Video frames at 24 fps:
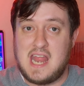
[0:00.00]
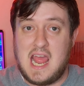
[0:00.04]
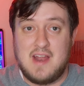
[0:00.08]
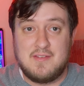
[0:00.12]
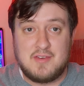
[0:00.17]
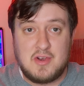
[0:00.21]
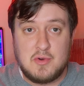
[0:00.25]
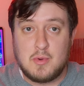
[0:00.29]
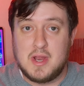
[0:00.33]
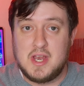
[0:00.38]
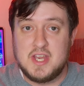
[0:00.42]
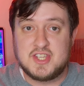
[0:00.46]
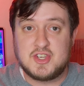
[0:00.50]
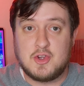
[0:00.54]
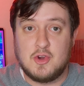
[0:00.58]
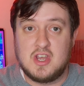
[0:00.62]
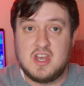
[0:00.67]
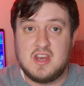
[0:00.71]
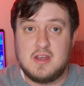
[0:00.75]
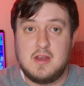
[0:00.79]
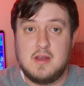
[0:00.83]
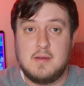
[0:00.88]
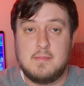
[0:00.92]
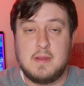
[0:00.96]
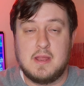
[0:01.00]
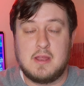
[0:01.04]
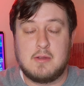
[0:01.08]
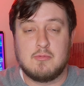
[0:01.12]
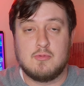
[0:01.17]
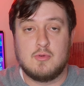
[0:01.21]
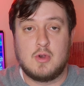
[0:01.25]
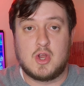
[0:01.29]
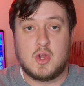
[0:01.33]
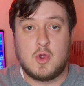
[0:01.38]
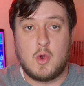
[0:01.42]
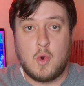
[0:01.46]
every run is going to need to be
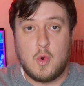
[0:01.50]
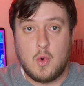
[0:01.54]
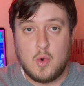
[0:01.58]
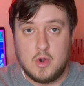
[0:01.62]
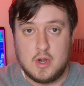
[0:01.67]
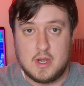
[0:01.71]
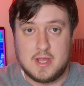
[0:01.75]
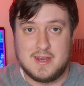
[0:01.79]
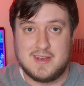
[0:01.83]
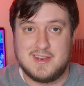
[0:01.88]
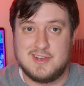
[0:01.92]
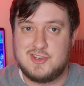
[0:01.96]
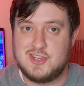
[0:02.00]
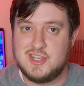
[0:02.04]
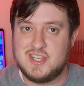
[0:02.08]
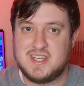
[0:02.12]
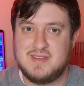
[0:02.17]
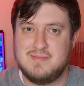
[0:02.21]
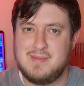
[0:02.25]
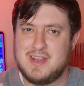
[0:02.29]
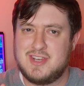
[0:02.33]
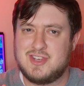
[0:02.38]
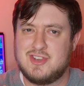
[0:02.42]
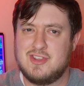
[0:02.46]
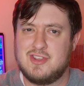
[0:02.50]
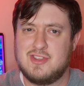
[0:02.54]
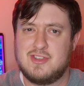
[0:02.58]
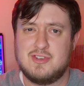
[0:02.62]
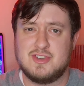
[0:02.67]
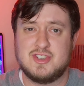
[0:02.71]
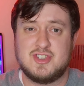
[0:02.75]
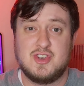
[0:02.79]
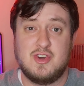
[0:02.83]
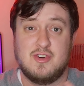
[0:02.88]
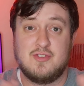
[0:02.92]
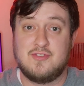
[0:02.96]
recorded just to make sure that
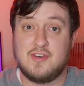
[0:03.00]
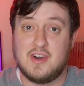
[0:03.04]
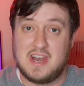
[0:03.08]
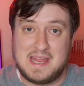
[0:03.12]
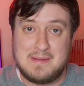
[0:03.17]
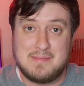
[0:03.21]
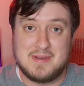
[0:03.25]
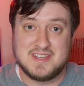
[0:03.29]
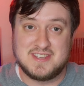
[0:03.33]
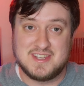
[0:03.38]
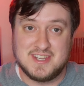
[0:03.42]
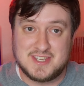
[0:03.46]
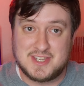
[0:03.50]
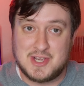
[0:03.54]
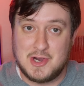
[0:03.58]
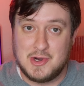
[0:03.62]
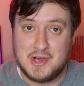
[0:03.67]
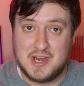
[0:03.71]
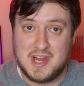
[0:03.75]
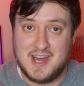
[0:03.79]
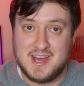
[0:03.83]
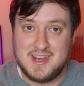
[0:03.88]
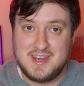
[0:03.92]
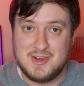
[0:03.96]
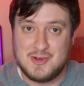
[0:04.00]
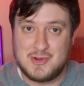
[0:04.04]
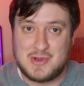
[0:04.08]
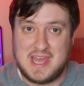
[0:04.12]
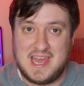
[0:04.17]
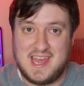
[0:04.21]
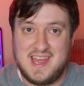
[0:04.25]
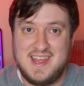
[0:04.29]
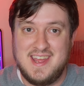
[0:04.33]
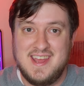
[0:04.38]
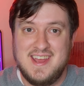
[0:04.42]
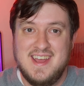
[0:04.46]
there's no funny business going on,
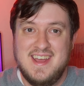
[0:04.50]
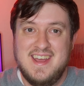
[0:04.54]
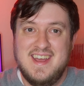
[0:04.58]
okay?